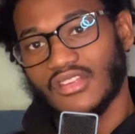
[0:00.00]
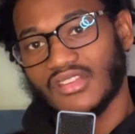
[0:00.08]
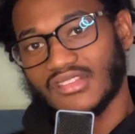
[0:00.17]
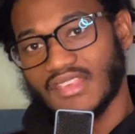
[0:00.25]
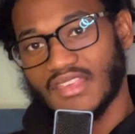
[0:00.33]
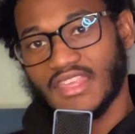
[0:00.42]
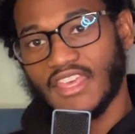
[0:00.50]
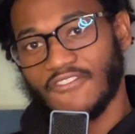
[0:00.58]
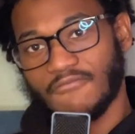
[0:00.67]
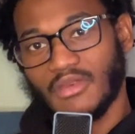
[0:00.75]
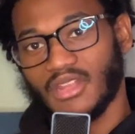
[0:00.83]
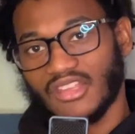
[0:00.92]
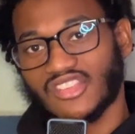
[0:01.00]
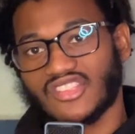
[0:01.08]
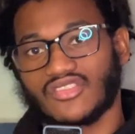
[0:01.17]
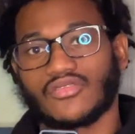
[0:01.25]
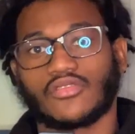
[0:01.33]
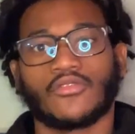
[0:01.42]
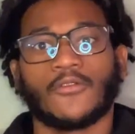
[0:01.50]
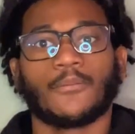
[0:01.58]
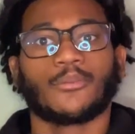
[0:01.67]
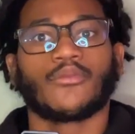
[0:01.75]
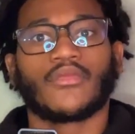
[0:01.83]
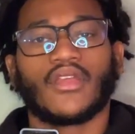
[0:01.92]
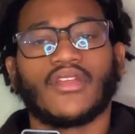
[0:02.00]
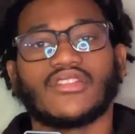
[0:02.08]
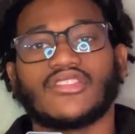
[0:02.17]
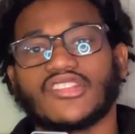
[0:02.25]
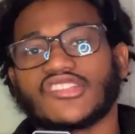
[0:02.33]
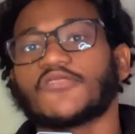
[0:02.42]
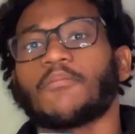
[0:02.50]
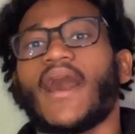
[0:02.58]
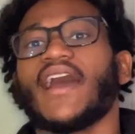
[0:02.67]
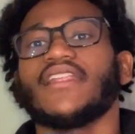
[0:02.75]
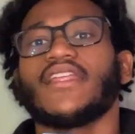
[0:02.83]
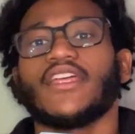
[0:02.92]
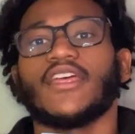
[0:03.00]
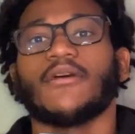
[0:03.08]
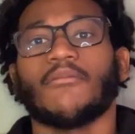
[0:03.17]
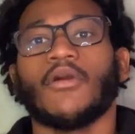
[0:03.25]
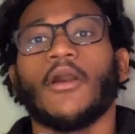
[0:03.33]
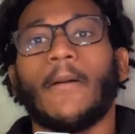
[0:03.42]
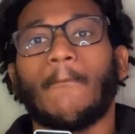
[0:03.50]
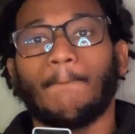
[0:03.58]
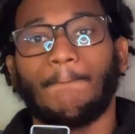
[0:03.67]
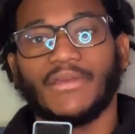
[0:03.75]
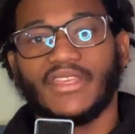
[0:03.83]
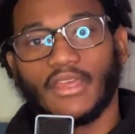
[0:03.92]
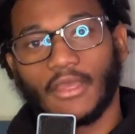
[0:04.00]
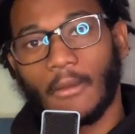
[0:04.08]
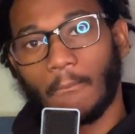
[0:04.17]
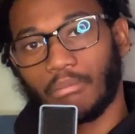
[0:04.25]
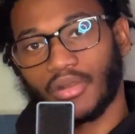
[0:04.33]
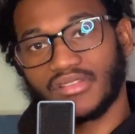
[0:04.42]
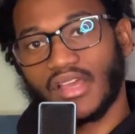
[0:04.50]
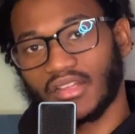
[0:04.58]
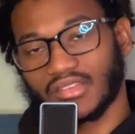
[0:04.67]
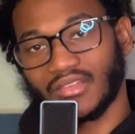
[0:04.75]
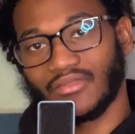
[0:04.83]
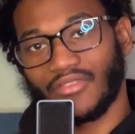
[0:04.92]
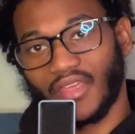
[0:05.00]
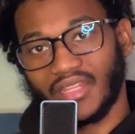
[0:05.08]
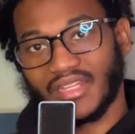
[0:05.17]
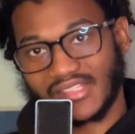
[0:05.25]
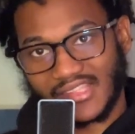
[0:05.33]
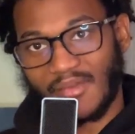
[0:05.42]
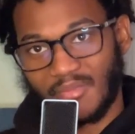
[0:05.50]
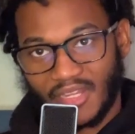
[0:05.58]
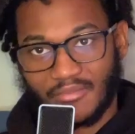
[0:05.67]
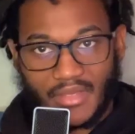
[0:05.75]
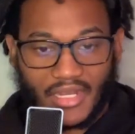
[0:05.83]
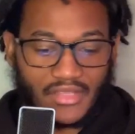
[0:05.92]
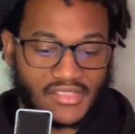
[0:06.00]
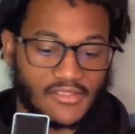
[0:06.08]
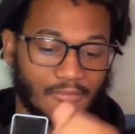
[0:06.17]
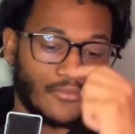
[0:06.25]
to give minutes to, despite him being productive in his limited minutes.